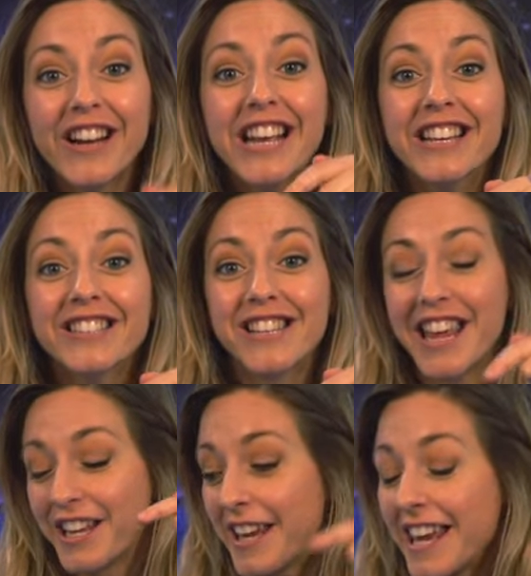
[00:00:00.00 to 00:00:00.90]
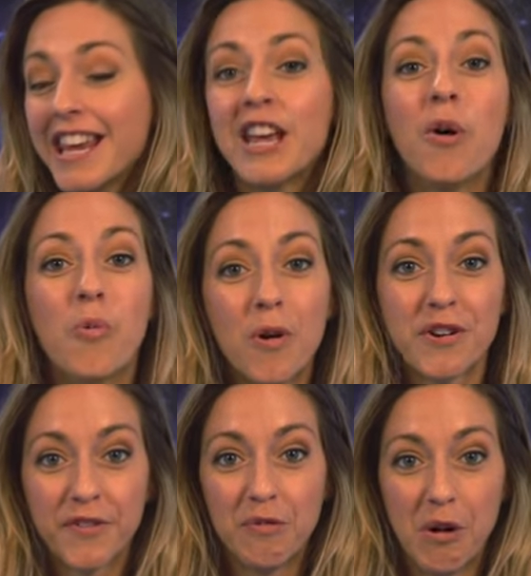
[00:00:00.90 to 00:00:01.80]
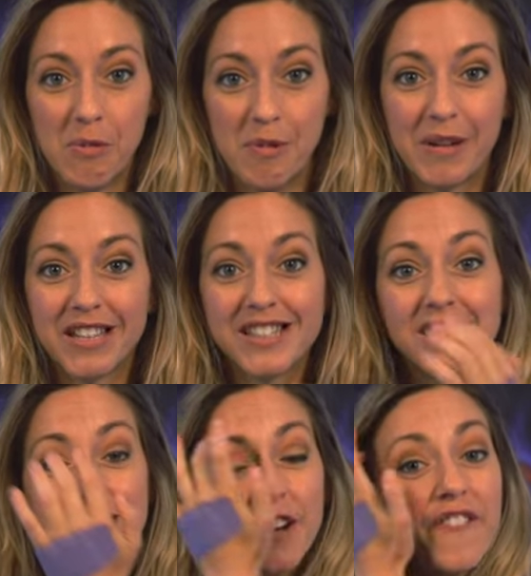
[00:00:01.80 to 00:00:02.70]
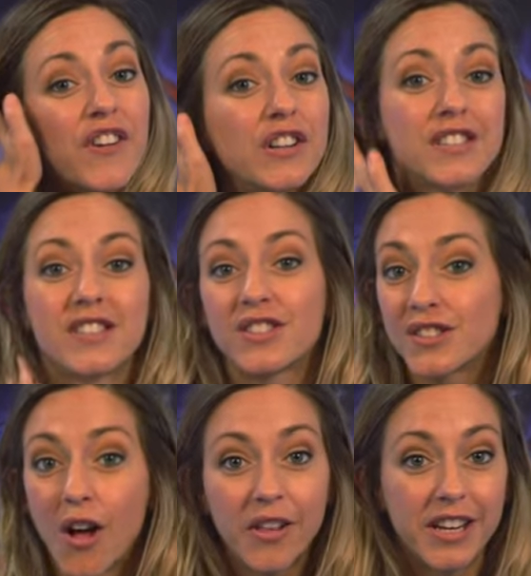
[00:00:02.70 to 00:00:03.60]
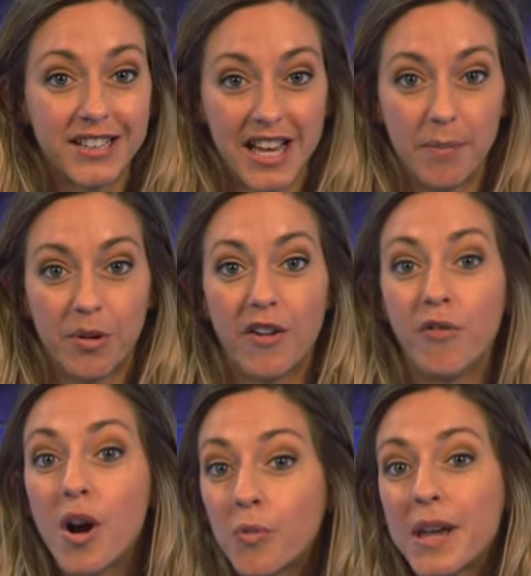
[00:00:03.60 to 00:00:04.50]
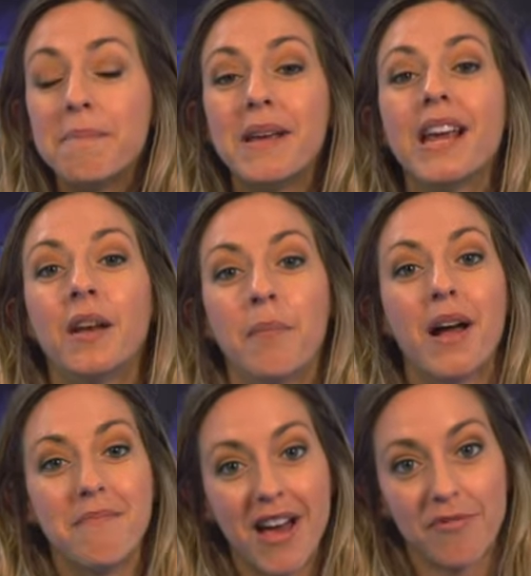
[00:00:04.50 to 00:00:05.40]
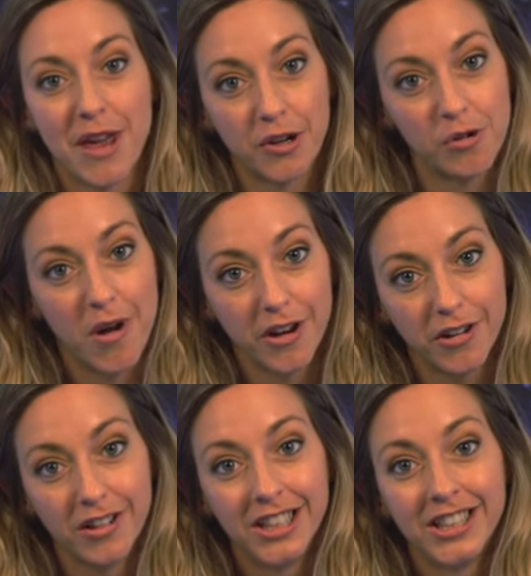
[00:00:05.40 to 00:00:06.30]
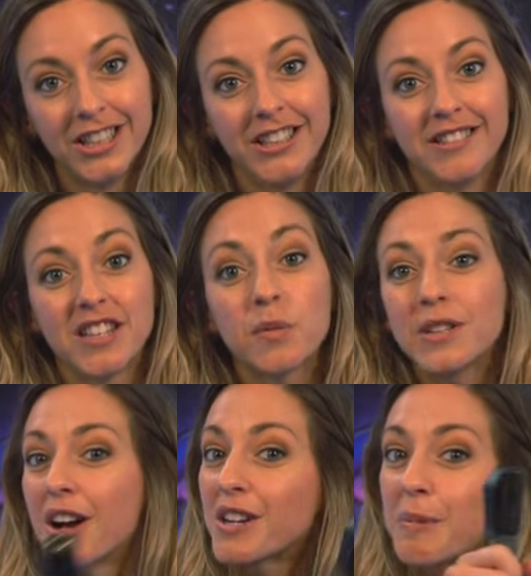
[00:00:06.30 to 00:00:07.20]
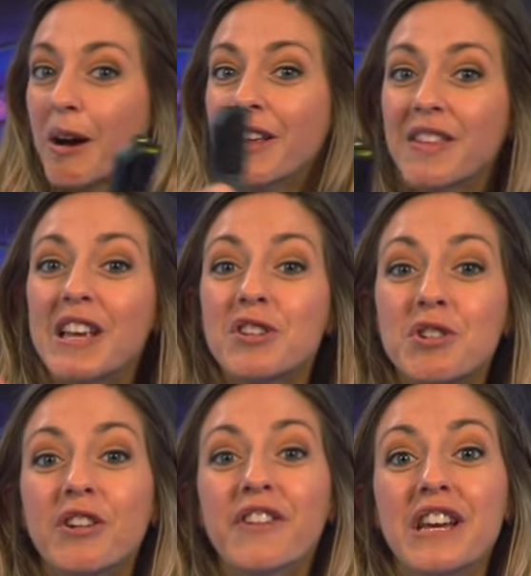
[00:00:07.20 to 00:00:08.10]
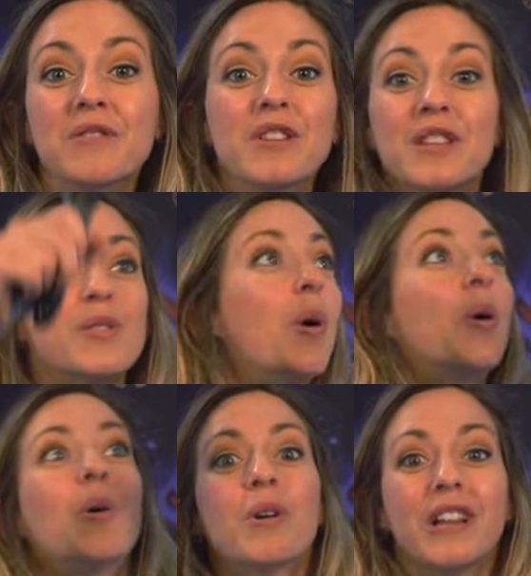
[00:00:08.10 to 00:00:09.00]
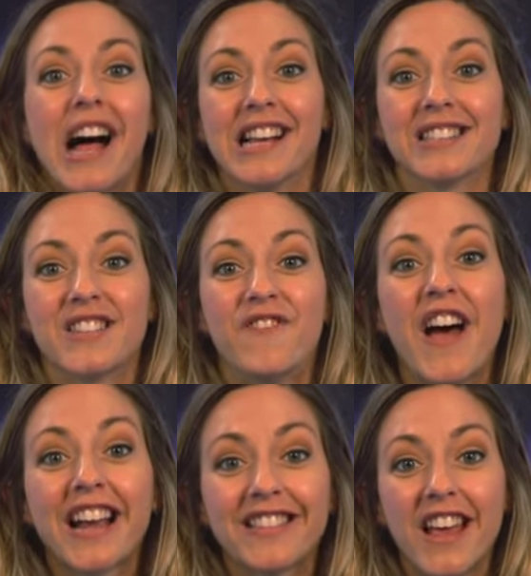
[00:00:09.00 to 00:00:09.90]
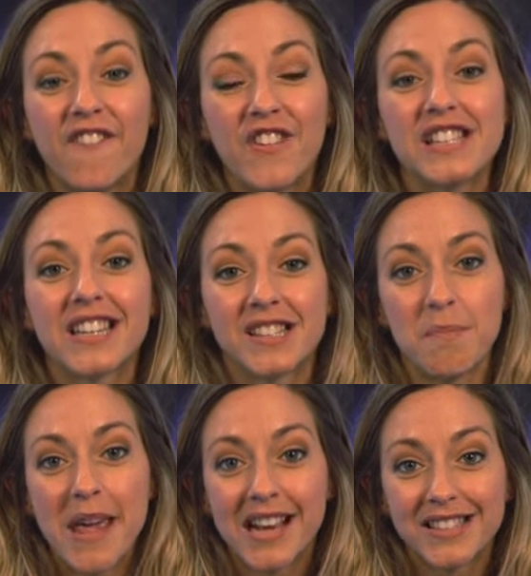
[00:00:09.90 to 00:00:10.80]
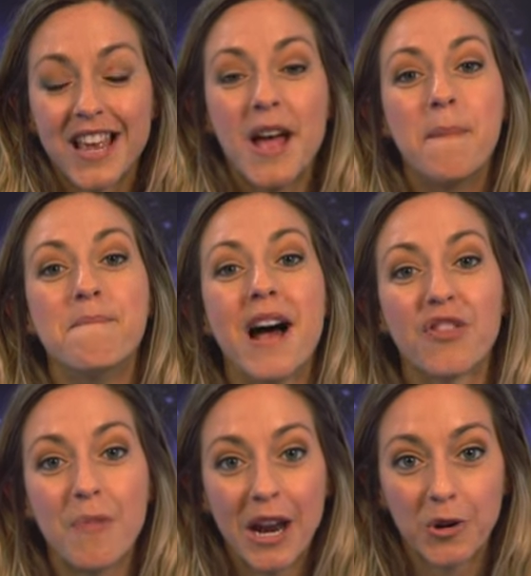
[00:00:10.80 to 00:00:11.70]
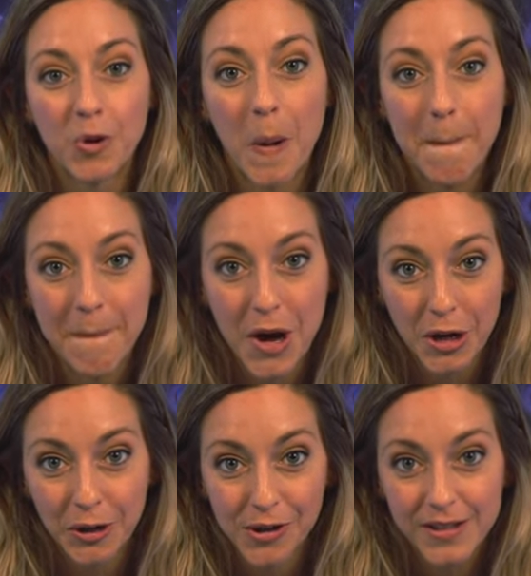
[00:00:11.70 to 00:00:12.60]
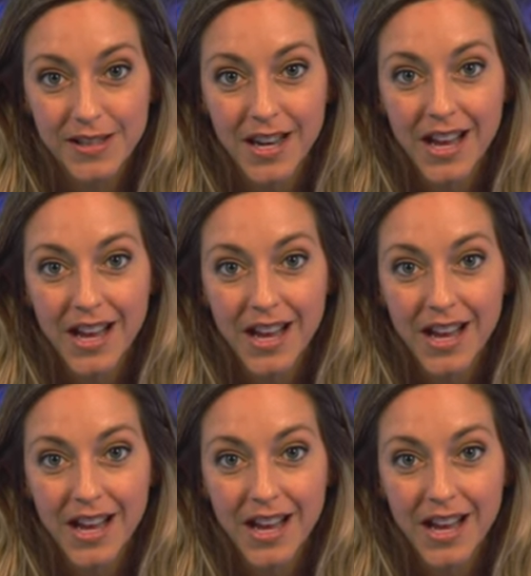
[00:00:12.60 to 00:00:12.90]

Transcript: is a key wonderful moment because this is our first solid example of what we mean by mathematical model. That's what we talked about in the intro video to this whole class, the fact that physics makes mathematical models.